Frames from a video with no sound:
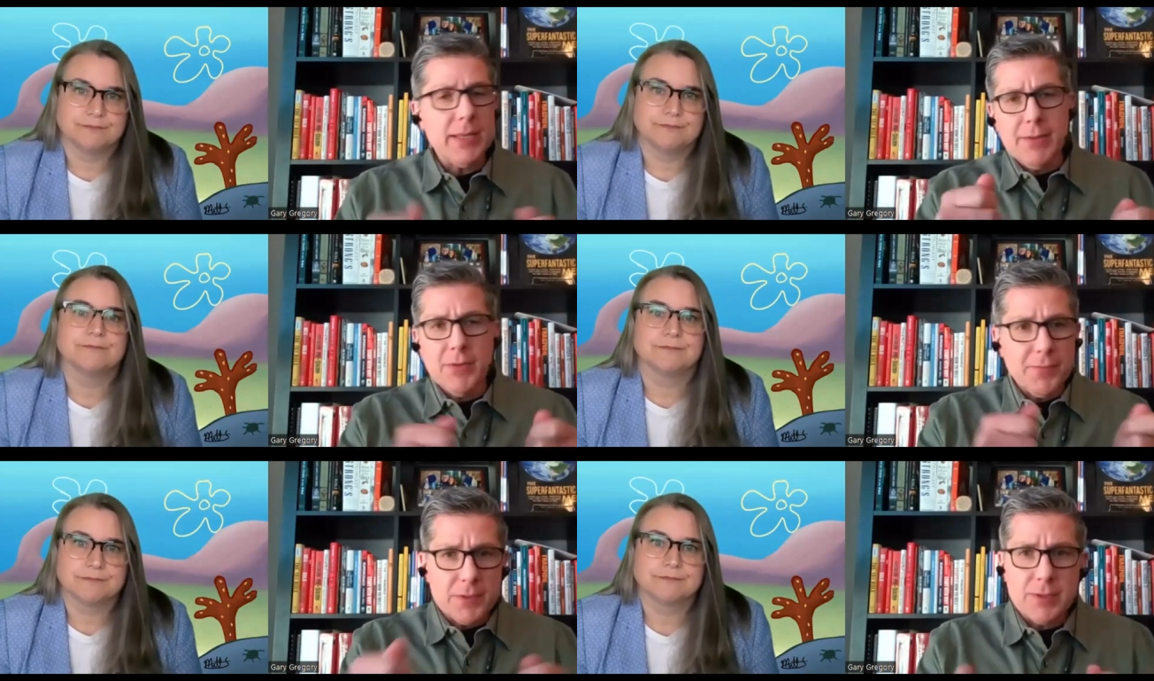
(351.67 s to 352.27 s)
Speaker 1: And
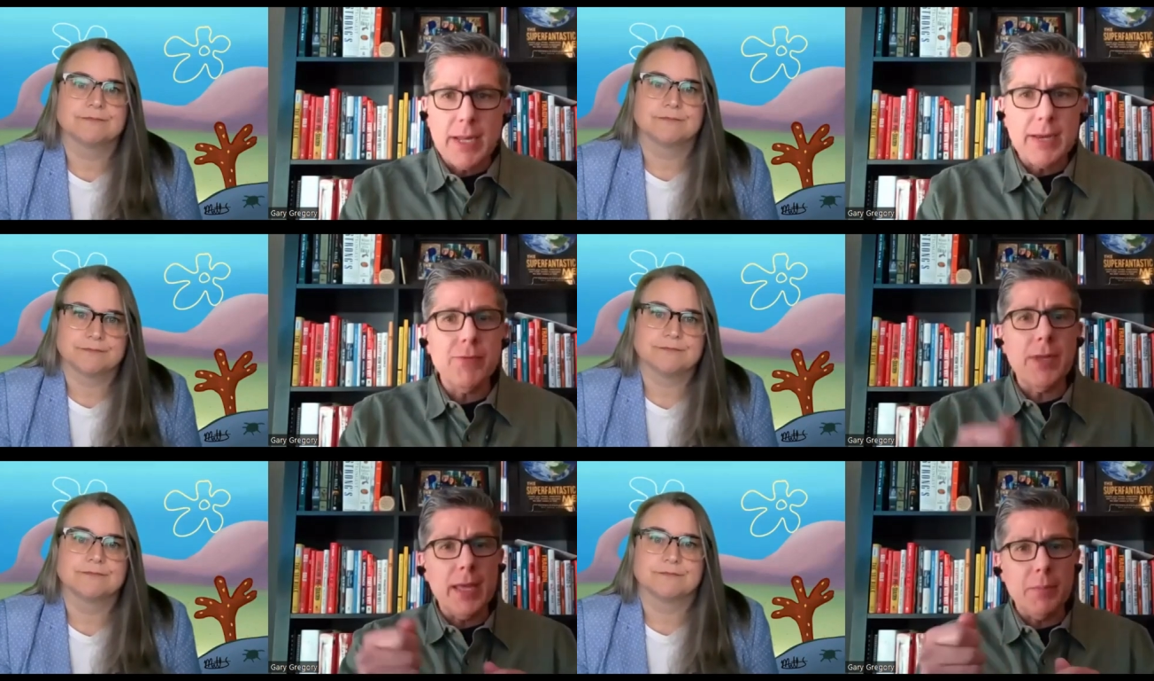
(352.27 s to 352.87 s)
even if it's not
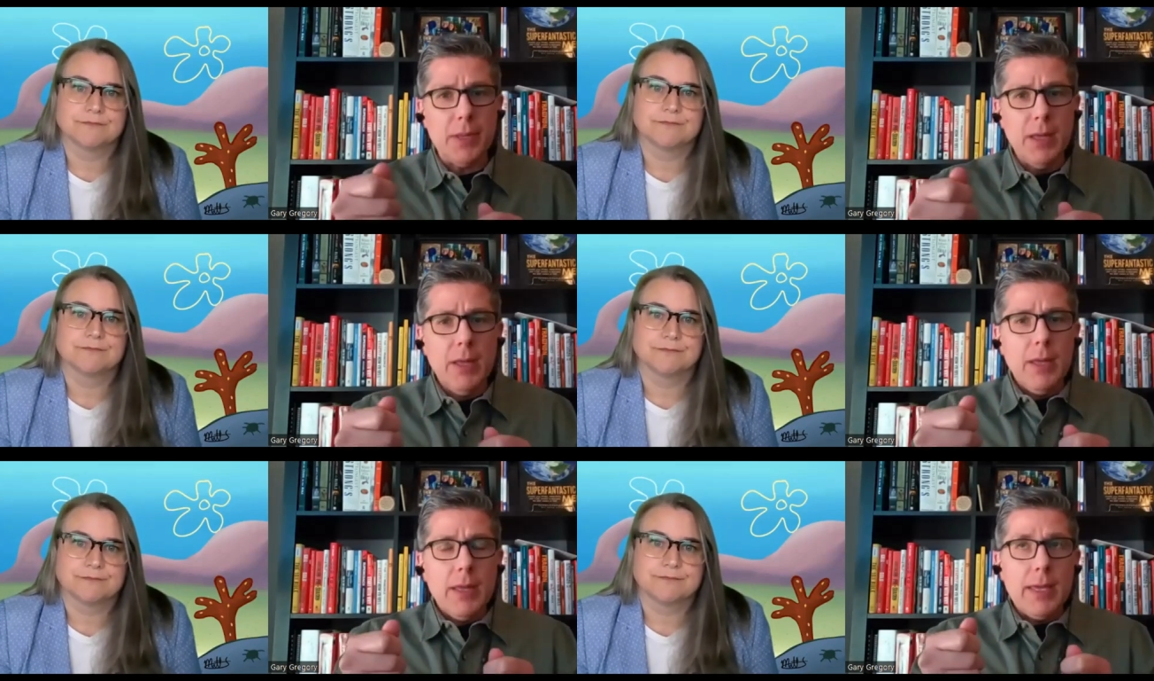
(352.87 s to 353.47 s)
every day, but
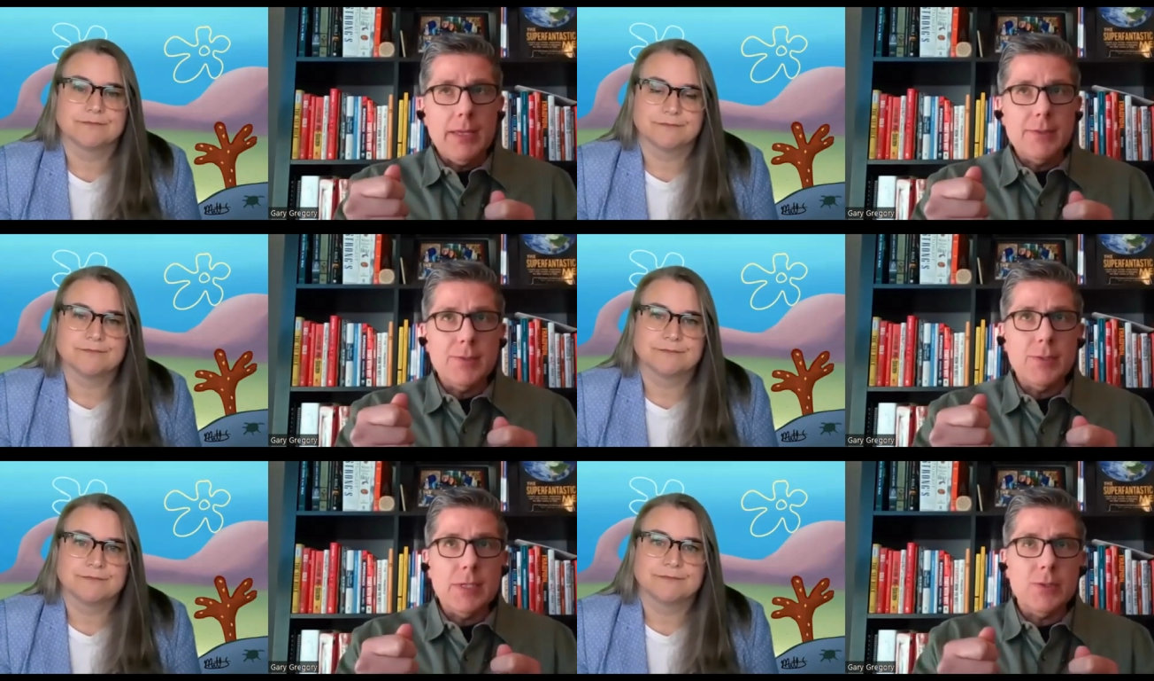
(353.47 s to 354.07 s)

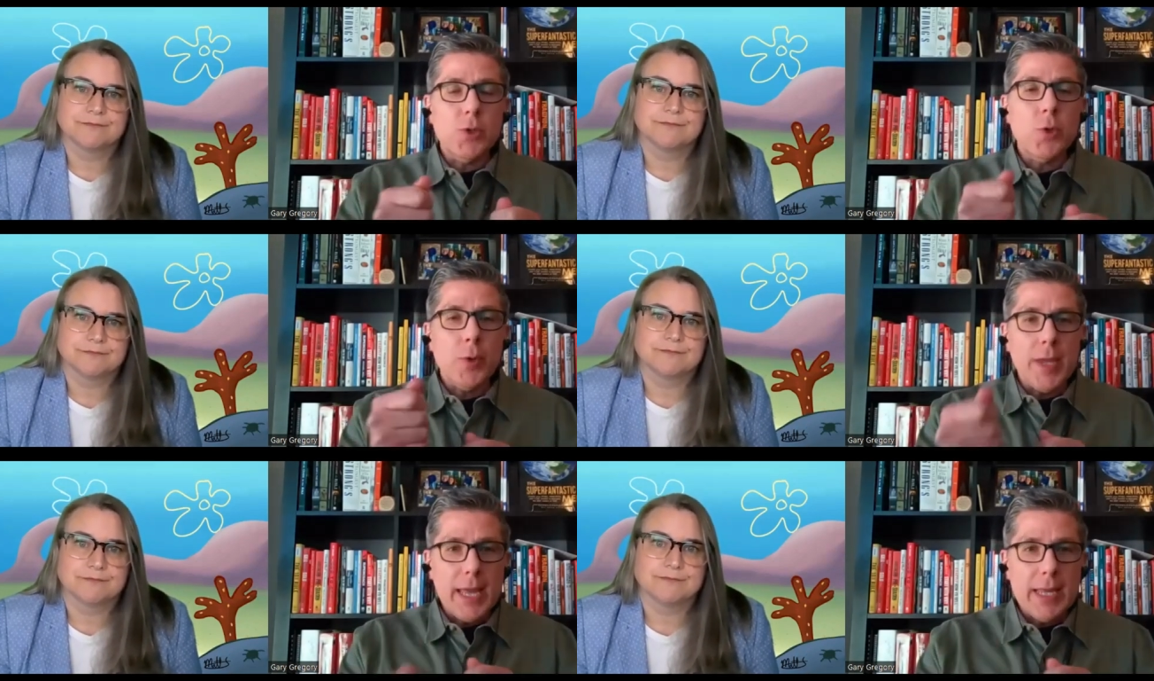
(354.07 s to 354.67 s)
it's it's
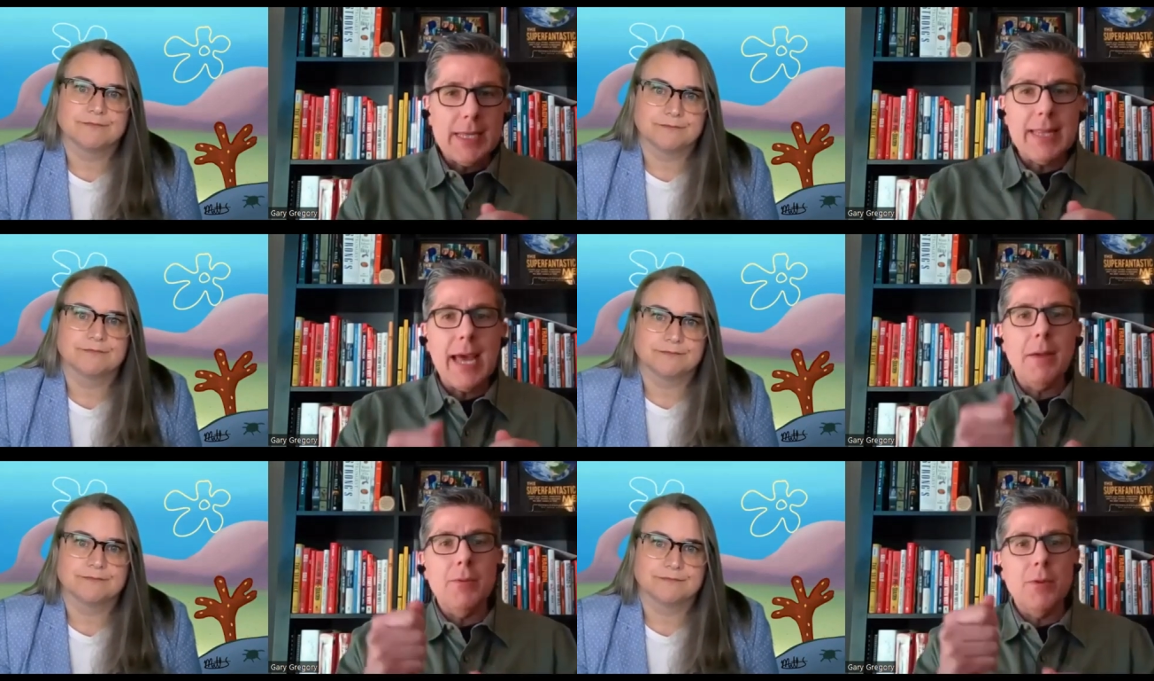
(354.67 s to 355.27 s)
creating
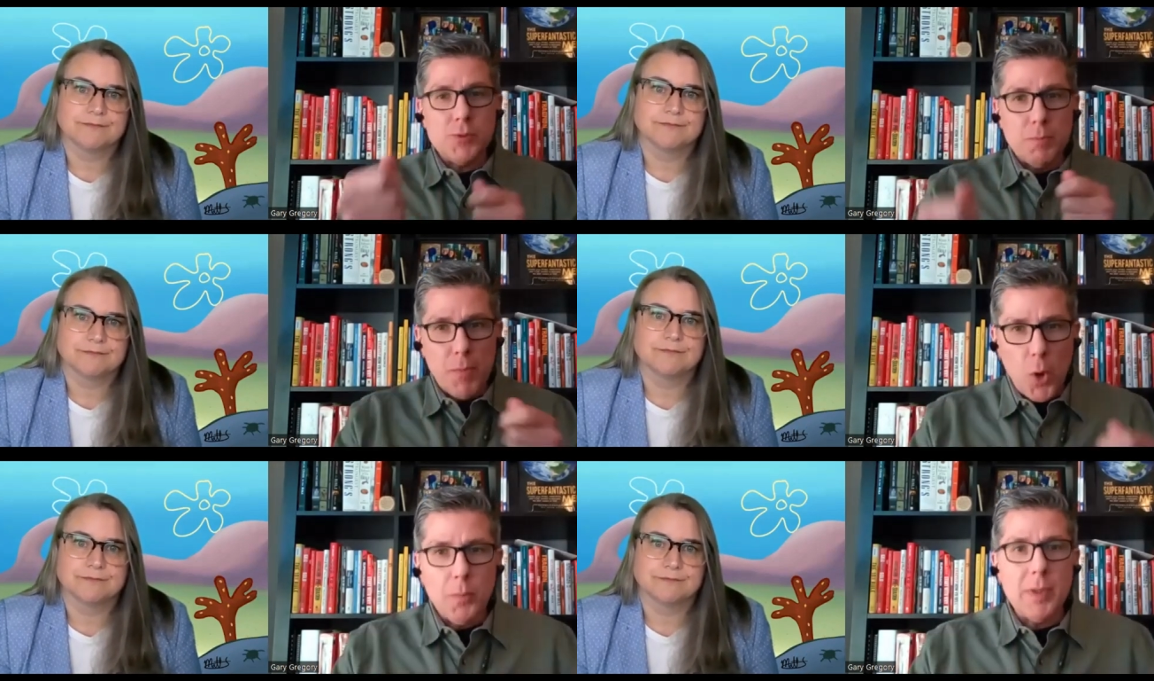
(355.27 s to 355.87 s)
that those
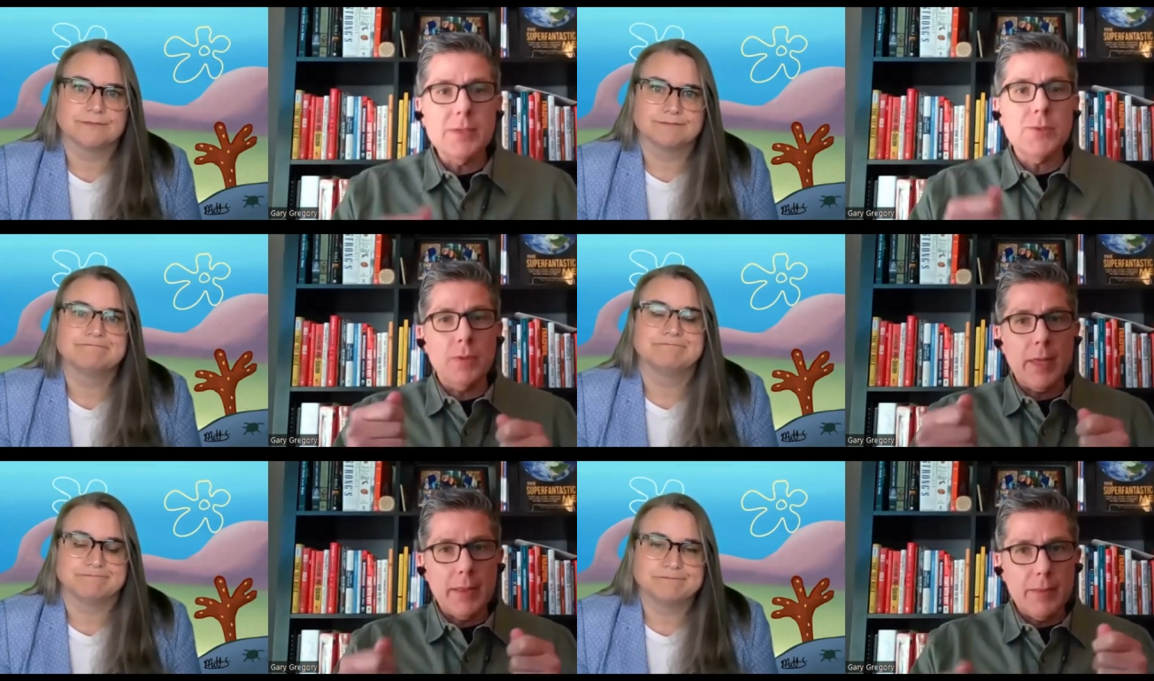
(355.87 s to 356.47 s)

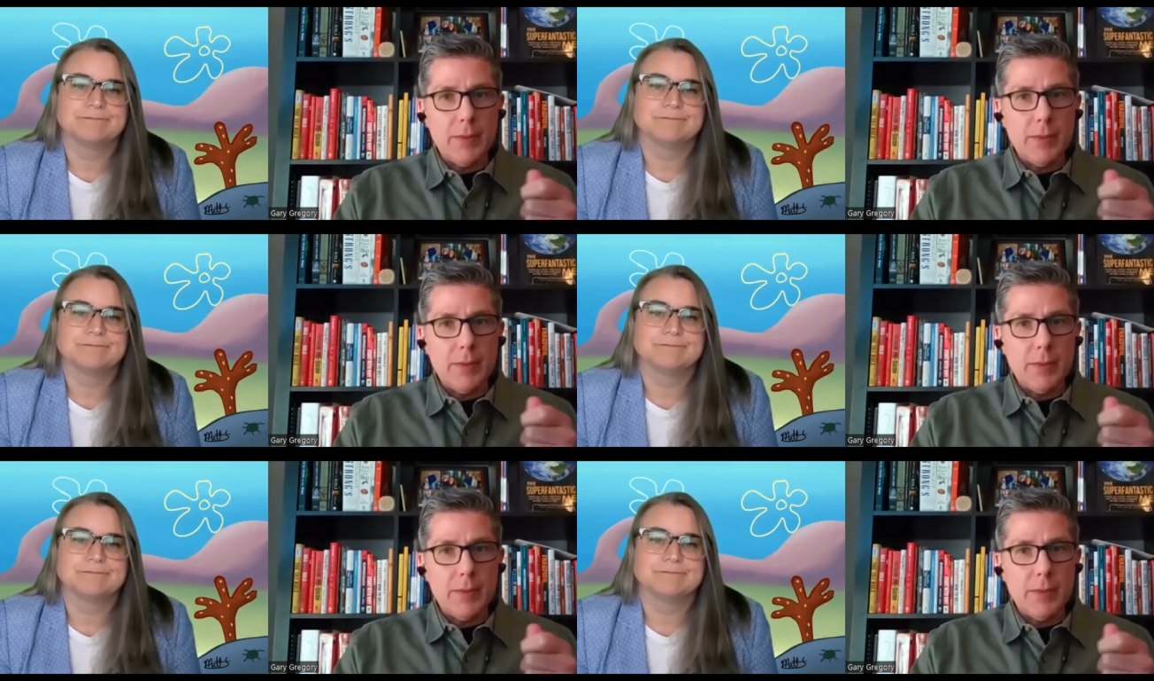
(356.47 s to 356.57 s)
moments that,